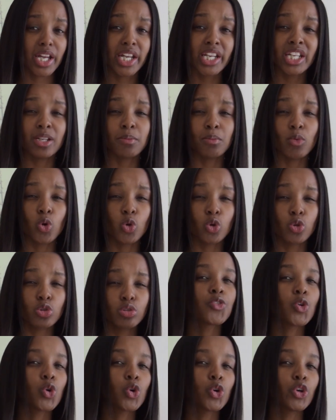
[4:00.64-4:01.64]
anymore
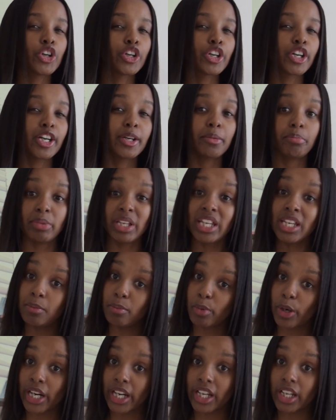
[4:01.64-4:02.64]
for a pee
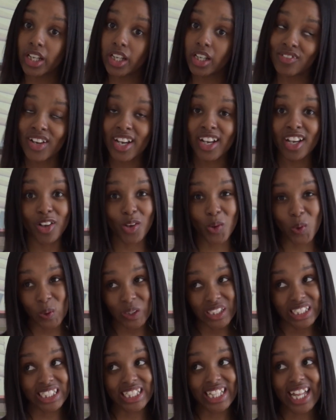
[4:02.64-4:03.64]
break, if I can call
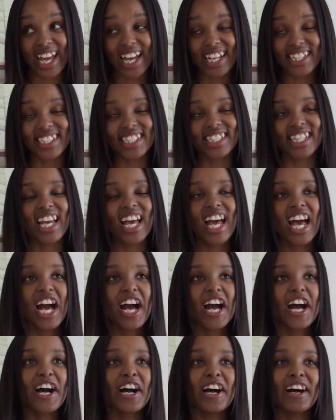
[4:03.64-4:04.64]
it that.
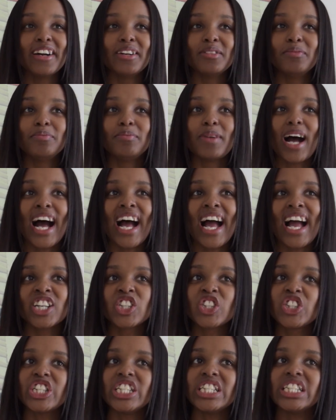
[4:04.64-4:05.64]
I
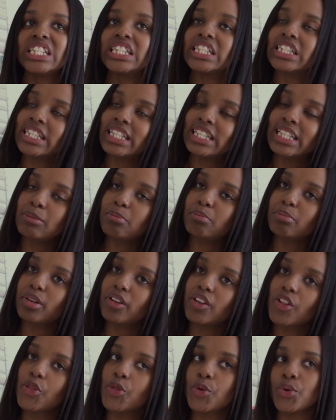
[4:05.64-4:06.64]
actually sleep
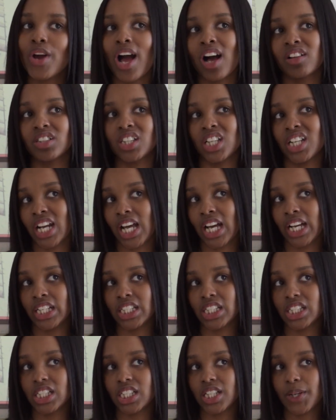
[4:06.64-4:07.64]
throughout the
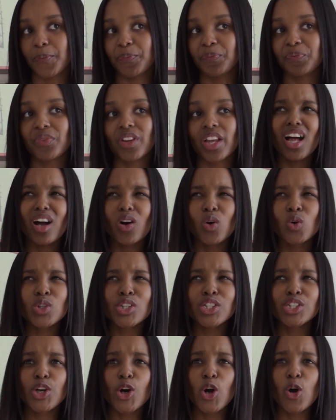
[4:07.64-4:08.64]
night.
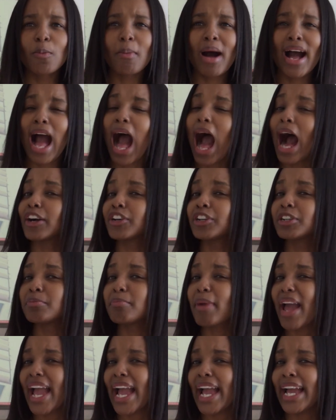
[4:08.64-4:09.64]
Also, my hunger
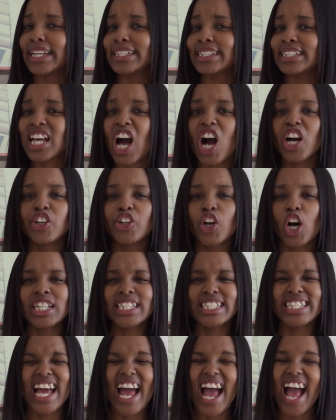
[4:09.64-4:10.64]
pains are
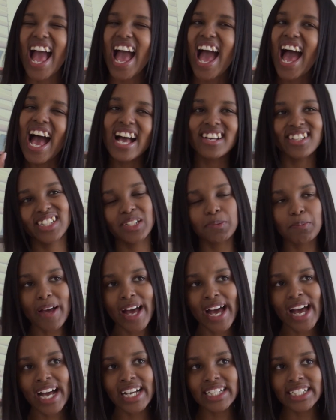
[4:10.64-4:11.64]
not as
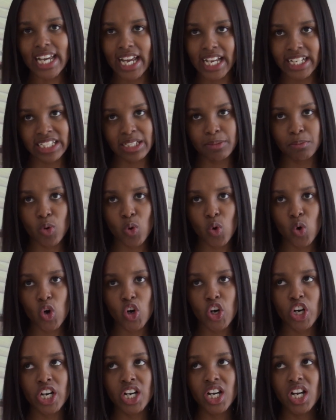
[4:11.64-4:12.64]
bad
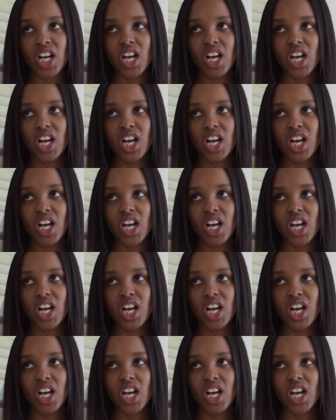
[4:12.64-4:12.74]
anymore.